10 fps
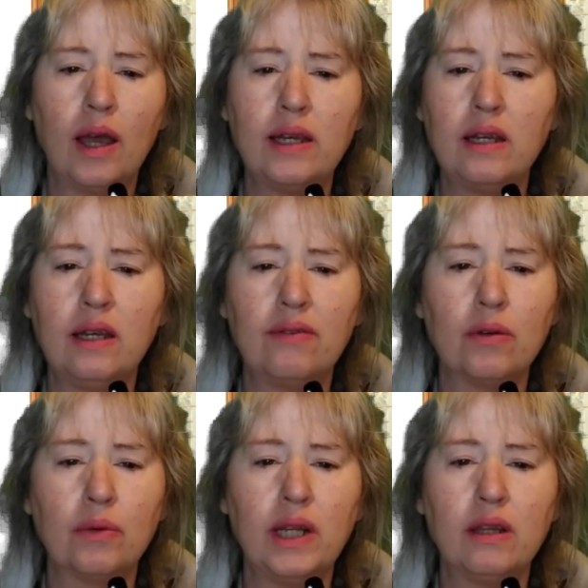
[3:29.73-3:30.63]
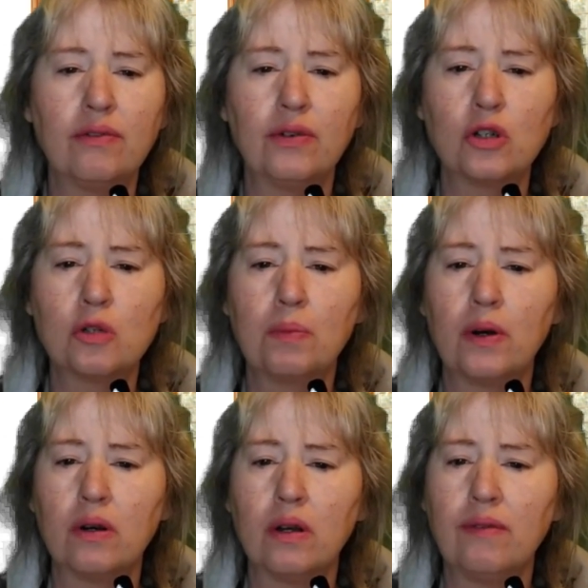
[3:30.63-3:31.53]
I didn't even read the first
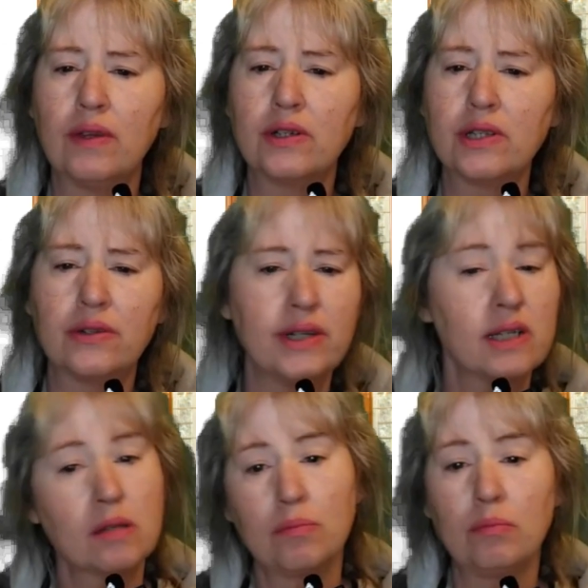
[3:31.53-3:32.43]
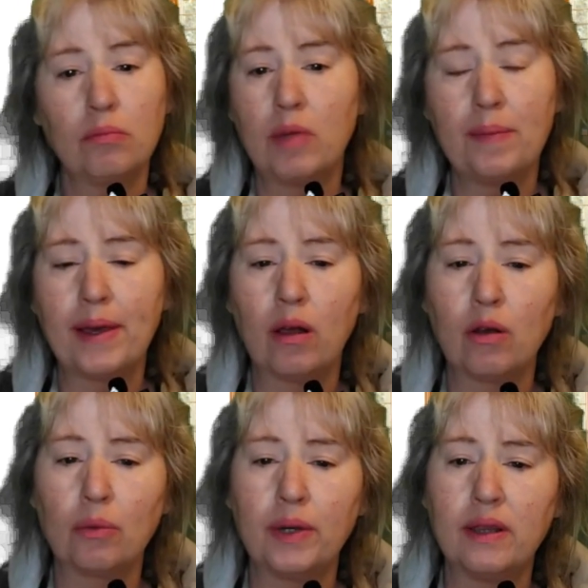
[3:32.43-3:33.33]
part of their series. Maybe
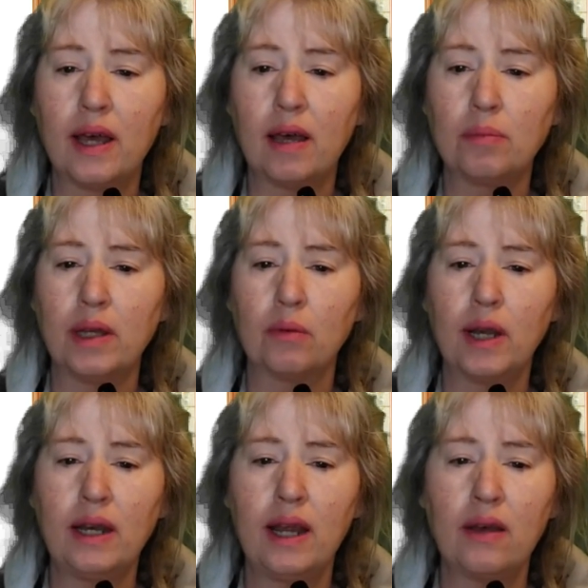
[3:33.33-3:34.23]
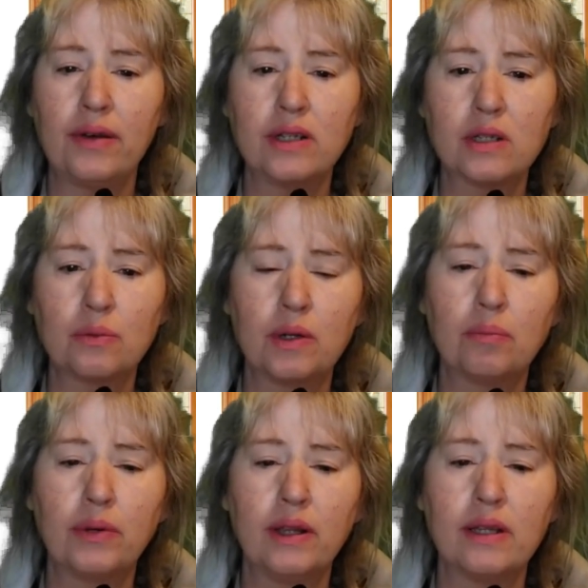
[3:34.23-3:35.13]
I'll go read that. But right now, I just want
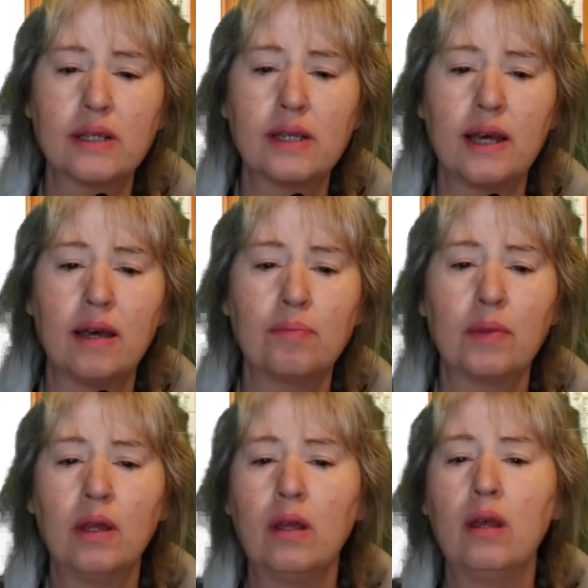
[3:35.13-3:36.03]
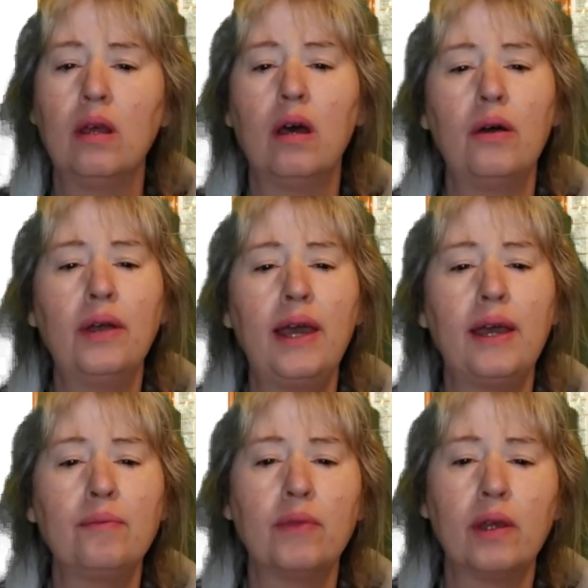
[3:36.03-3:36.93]
to bring this up.
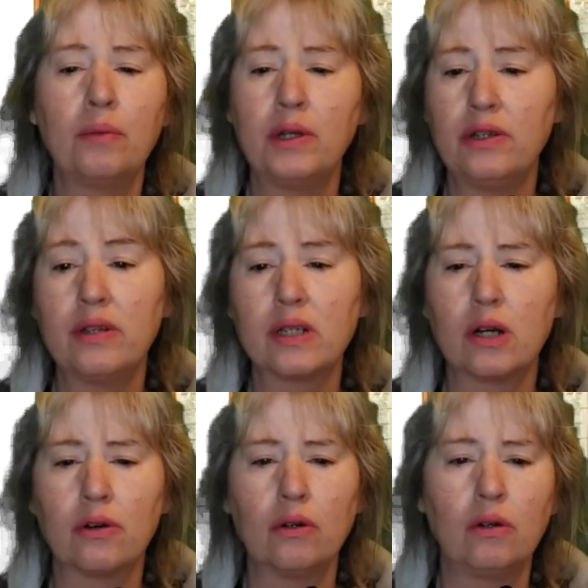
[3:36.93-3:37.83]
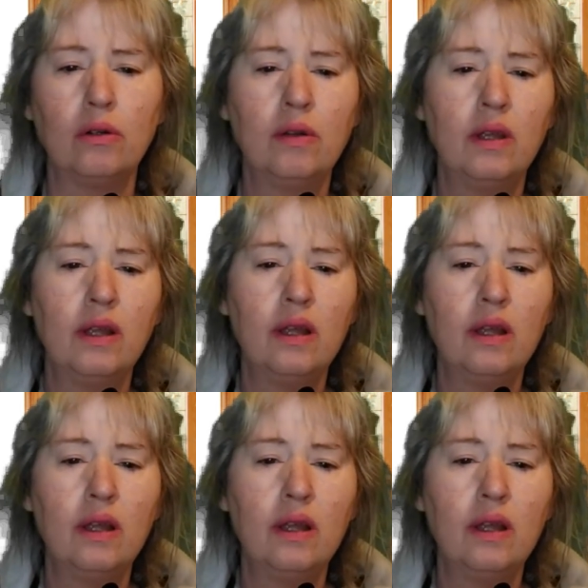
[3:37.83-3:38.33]
Okay, I want to do this article.